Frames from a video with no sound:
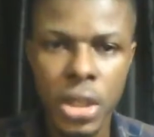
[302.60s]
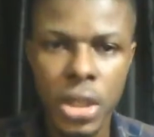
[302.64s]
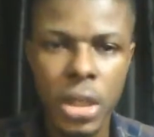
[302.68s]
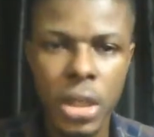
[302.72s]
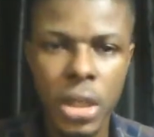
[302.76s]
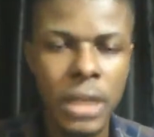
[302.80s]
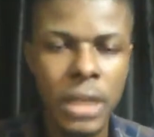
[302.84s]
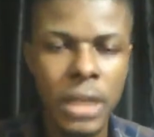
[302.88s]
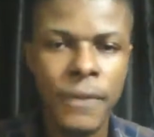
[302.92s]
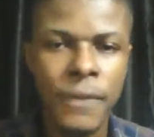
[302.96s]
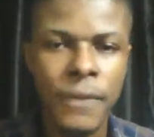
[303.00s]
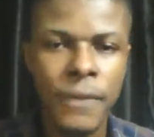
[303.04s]

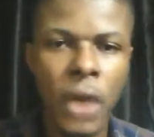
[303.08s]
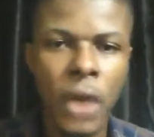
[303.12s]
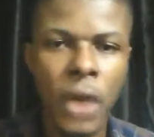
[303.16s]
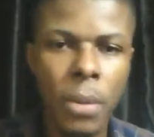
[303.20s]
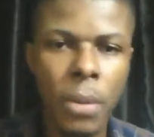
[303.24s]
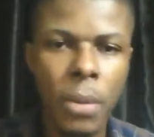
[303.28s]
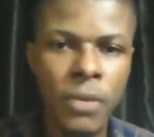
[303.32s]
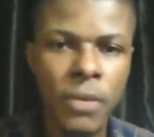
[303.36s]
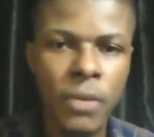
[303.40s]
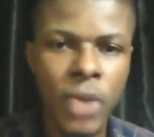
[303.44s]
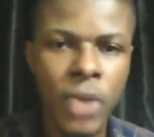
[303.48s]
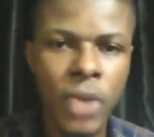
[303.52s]
in the
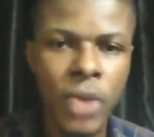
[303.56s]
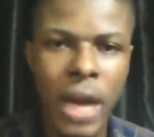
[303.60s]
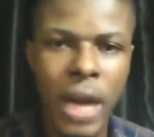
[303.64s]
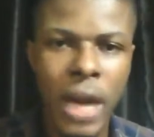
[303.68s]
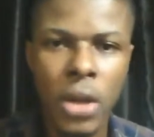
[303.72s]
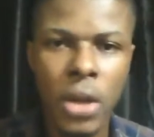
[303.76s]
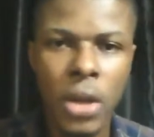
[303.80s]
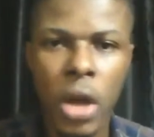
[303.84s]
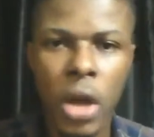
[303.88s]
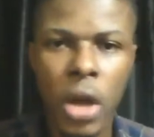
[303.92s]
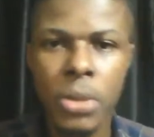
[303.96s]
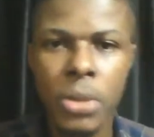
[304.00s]
form of
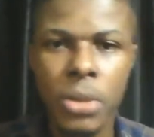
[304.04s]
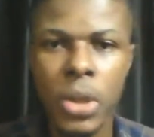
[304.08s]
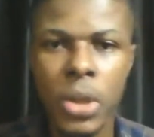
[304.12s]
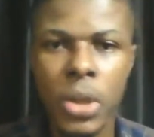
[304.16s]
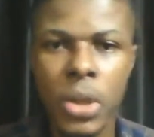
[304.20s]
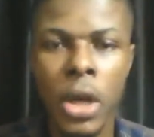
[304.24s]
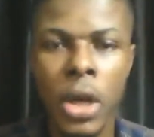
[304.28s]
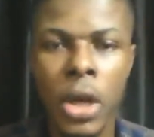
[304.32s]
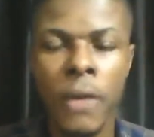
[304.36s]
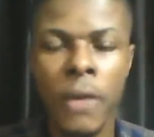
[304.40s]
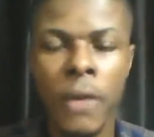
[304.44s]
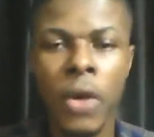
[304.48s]
trying to come to
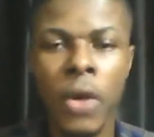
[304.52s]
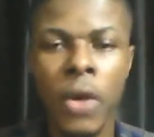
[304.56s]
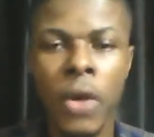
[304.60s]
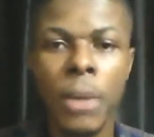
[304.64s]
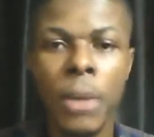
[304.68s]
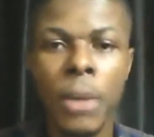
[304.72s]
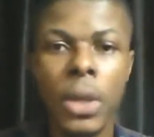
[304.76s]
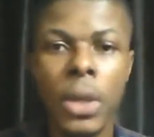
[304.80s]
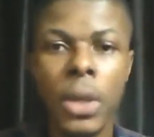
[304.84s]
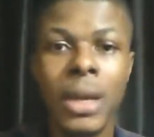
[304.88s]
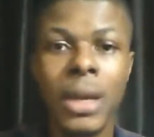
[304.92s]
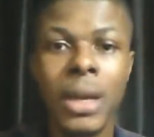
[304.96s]
a
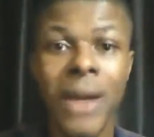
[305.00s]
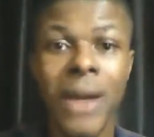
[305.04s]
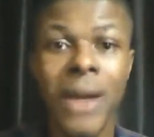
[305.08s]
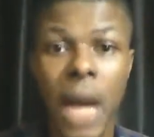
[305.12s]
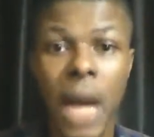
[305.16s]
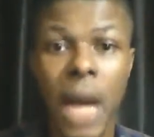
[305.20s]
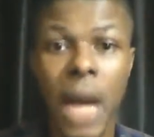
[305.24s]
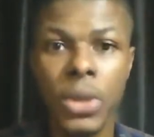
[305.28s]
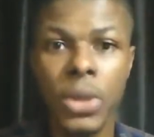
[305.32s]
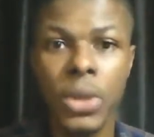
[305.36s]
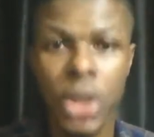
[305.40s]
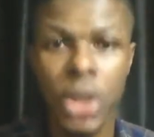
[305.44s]
common
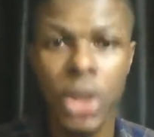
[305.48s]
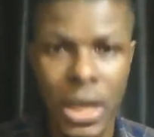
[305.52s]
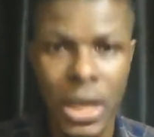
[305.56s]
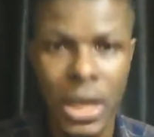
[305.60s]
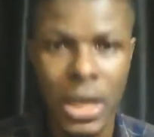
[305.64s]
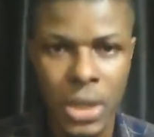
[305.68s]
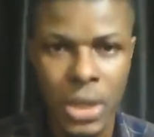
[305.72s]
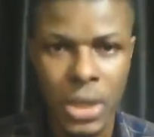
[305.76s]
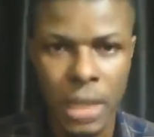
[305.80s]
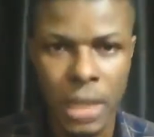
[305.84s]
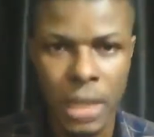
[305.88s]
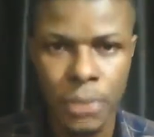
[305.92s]
ground in
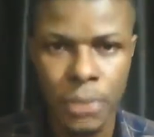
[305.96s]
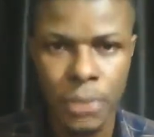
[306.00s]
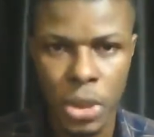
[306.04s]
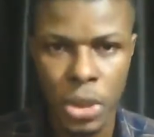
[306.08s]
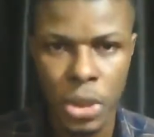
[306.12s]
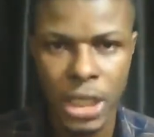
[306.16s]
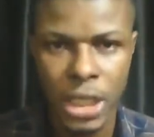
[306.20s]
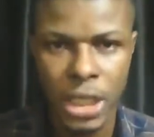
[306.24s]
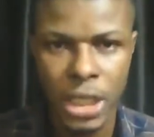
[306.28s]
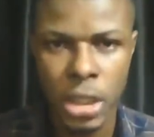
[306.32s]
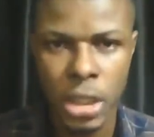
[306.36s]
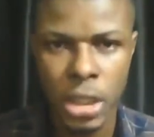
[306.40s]
order to get a
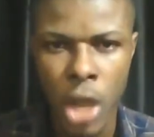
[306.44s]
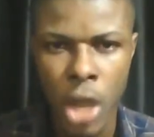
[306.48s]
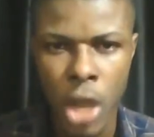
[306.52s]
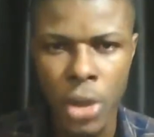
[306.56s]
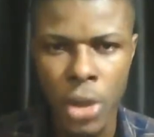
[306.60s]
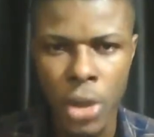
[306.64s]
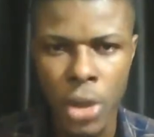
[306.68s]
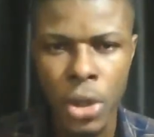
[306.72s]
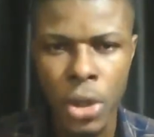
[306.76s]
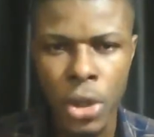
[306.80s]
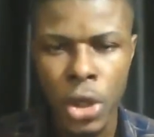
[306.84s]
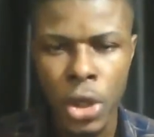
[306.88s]
project
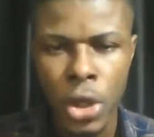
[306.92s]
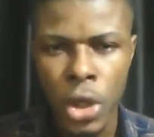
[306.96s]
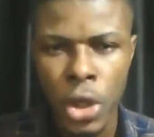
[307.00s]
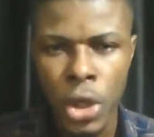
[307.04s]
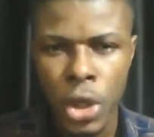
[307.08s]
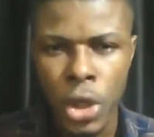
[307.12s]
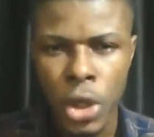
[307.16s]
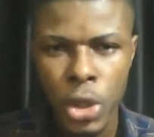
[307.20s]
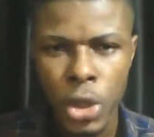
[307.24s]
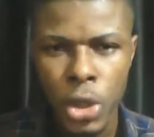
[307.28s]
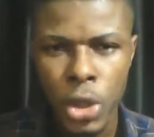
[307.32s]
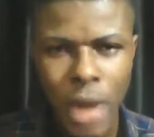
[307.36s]
done,
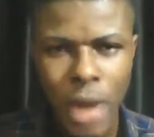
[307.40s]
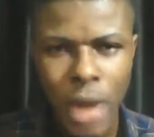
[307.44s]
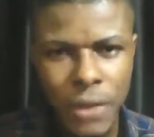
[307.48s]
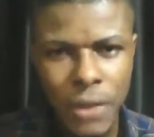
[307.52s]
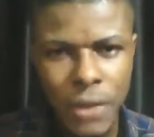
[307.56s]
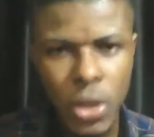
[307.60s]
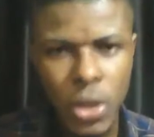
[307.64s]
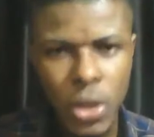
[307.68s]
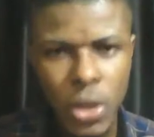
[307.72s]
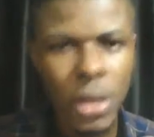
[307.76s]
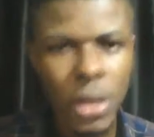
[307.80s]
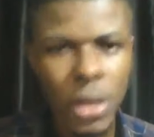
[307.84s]
you have
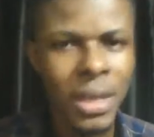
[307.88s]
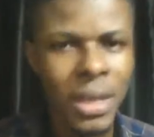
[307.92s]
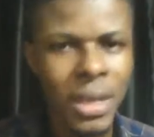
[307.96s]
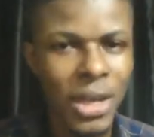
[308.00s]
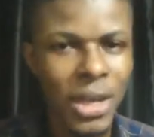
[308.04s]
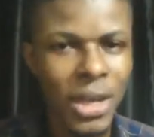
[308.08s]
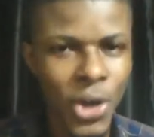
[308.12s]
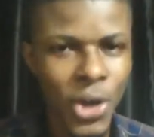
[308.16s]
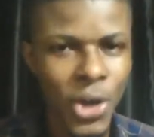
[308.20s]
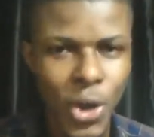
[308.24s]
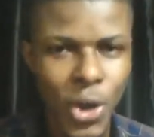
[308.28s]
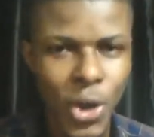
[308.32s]
to get
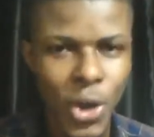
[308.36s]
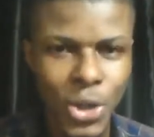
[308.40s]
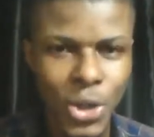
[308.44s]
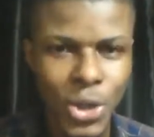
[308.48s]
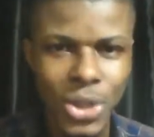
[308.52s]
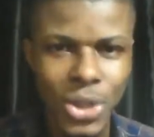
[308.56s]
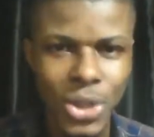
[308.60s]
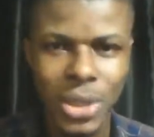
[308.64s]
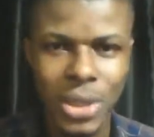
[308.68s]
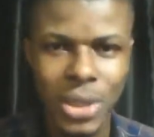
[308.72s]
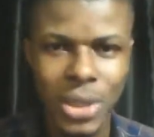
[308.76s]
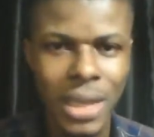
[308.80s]

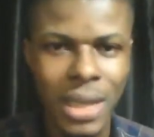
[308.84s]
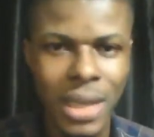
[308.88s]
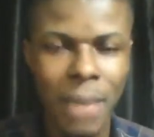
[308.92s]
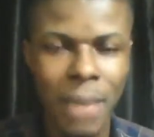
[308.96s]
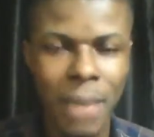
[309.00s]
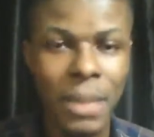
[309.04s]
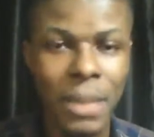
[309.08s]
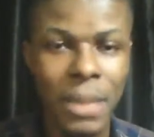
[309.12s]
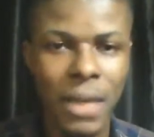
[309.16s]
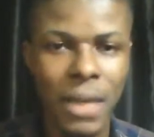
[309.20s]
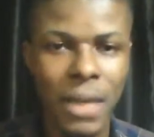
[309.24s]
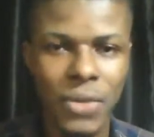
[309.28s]
across their
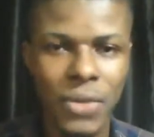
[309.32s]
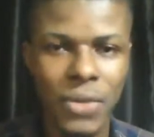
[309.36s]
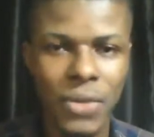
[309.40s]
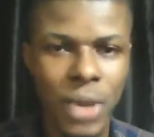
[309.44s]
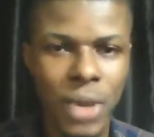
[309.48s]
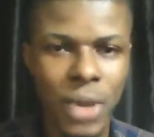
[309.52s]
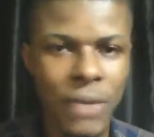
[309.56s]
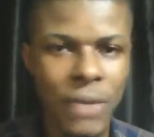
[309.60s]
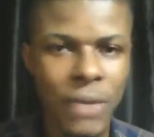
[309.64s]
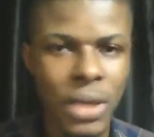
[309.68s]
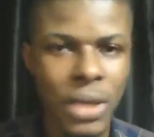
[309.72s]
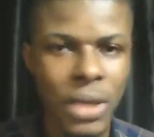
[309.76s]
beliefs,
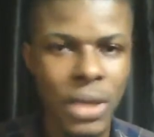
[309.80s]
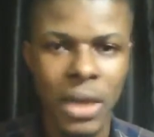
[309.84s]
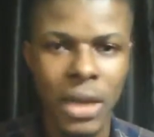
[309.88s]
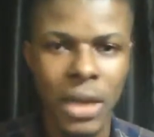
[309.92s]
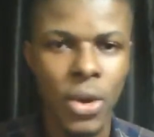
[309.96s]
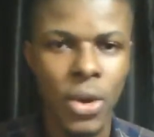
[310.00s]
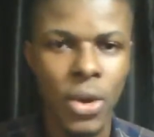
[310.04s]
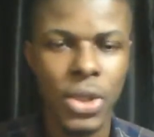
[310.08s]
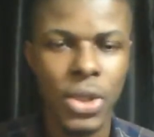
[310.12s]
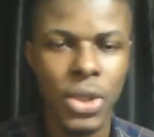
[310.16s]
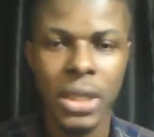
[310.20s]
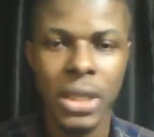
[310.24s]
you have to get
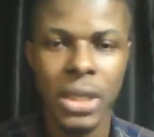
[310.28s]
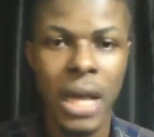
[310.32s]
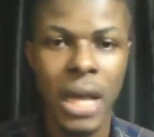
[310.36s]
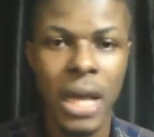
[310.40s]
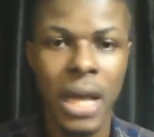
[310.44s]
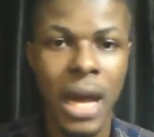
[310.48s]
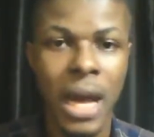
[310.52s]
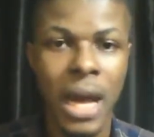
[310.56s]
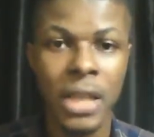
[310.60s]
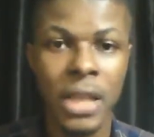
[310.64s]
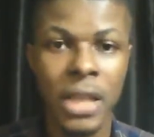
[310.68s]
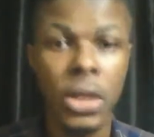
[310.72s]
across
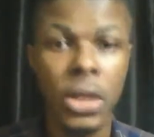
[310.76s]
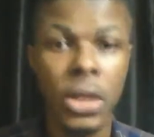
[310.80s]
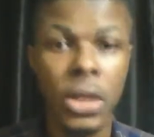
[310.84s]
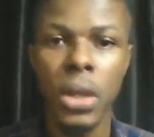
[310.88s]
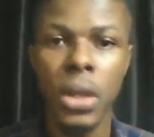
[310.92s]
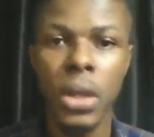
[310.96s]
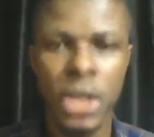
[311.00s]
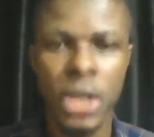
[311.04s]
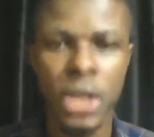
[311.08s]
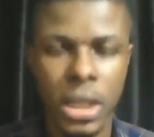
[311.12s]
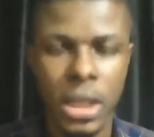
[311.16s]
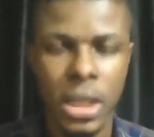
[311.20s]
their
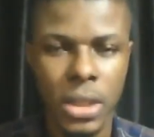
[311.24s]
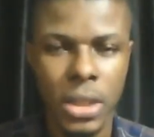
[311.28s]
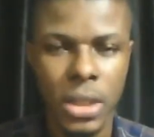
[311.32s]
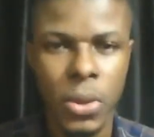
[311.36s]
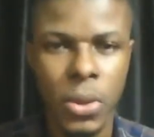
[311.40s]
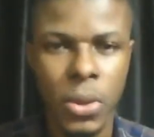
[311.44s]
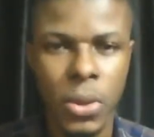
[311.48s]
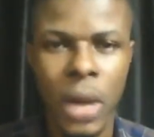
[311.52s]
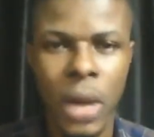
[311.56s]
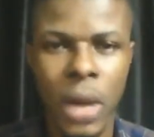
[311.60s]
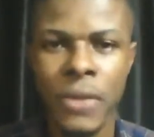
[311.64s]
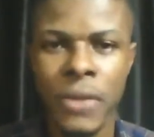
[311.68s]
ideologies,
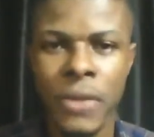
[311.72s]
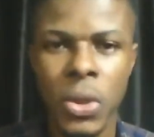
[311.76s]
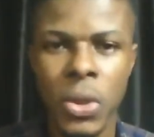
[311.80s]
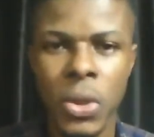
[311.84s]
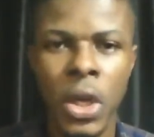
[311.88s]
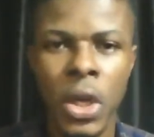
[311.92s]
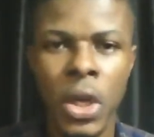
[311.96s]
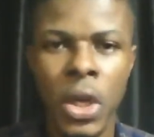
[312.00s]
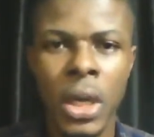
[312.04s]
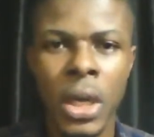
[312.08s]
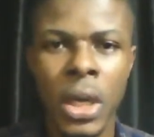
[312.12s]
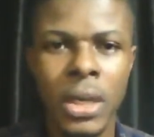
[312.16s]
you have to
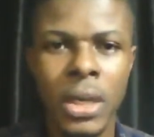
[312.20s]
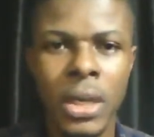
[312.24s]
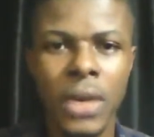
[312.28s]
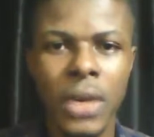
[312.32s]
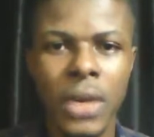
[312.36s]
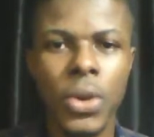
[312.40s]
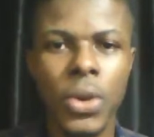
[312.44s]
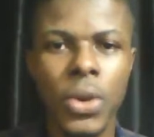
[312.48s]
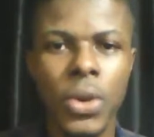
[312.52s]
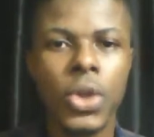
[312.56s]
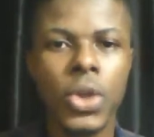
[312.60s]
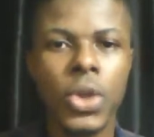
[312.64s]
get
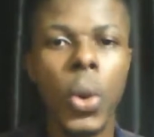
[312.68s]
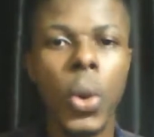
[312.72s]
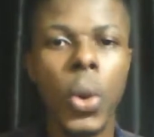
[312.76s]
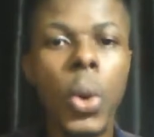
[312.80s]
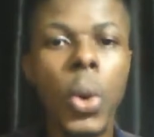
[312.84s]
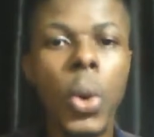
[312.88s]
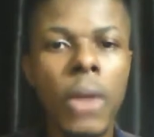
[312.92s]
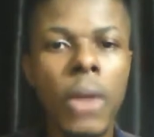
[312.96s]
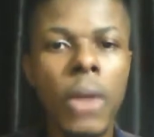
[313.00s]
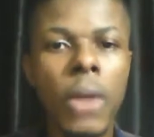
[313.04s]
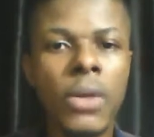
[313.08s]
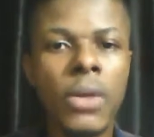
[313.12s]
across
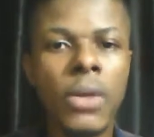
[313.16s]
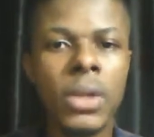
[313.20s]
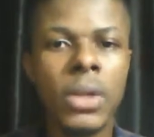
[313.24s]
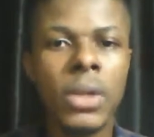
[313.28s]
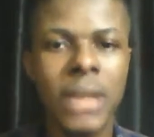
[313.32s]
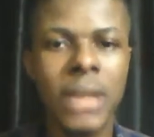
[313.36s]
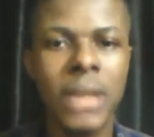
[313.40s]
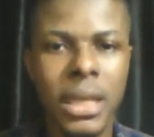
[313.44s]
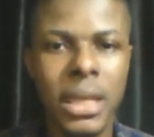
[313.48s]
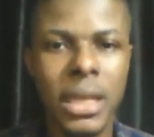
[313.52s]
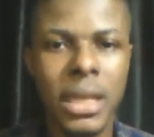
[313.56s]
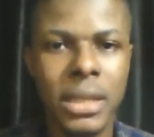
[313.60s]
all of those
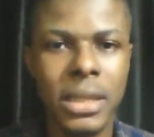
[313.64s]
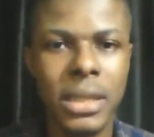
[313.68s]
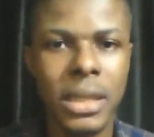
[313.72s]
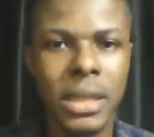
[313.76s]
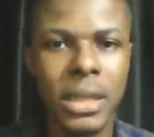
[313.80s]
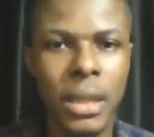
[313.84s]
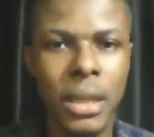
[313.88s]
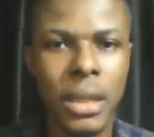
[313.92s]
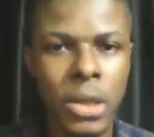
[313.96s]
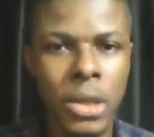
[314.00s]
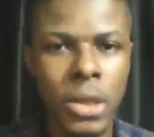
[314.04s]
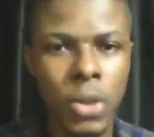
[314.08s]
things
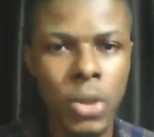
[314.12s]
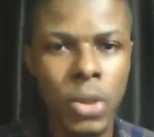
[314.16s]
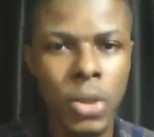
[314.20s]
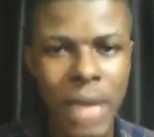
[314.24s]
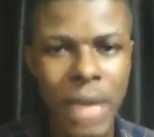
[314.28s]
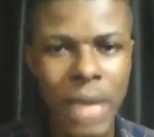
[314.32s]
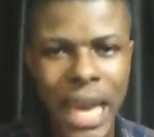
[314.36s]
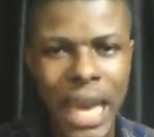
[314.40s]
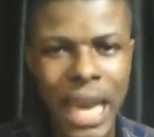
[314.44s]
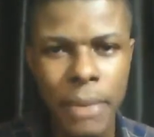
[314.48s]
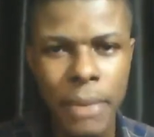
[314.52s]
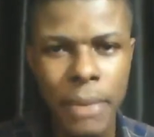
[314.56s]
to
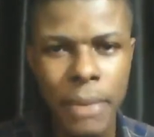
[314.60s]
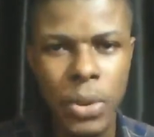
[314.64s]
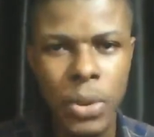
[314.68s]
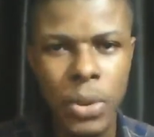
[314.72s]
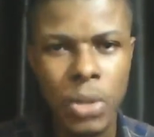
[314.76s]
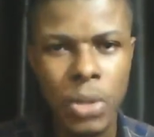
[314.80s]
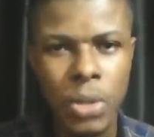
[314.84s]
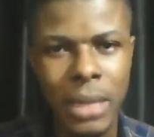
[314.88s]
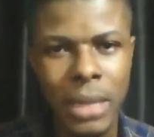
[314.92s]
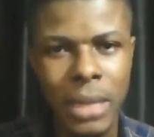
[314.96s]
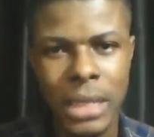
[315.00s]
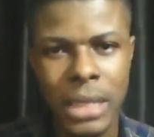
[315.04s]
be able
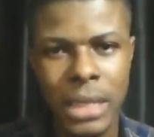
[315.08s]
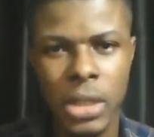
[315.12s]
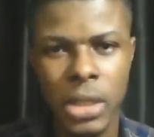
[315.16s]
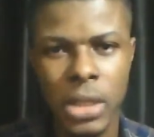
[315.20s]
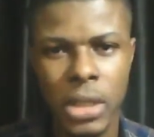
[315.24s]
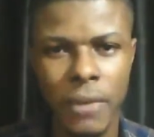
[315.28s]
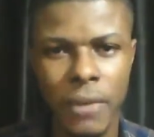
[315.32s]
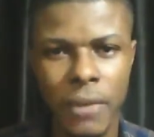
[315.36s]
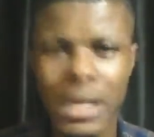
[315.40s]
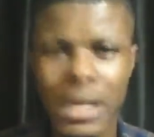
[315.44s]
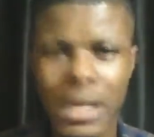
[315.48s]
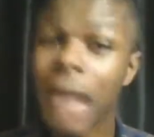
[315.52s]
to make sense
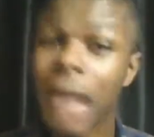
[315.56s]
of it.